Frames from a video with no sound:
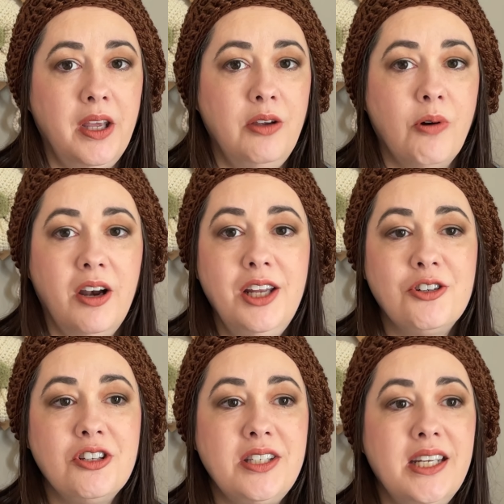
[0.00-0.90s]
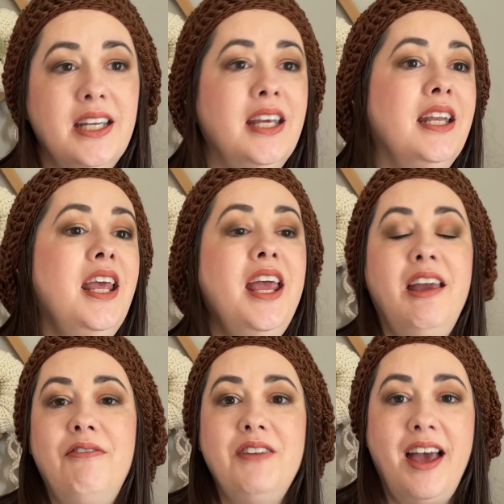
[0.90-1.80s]
you are interested in.
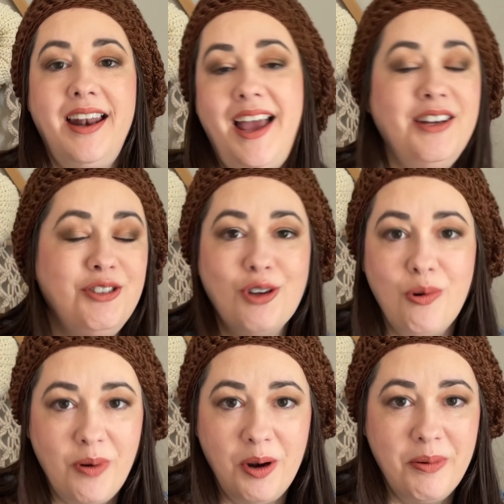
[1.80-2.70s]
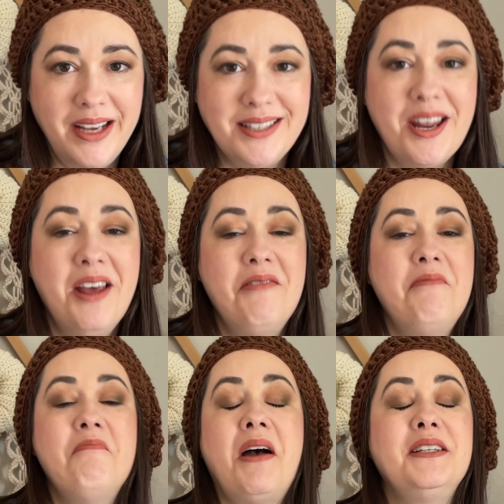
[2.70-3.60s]
If not, I don't want to waste
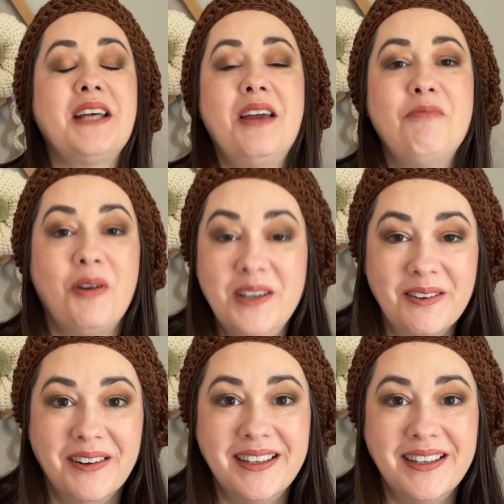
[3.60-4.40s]
my time or your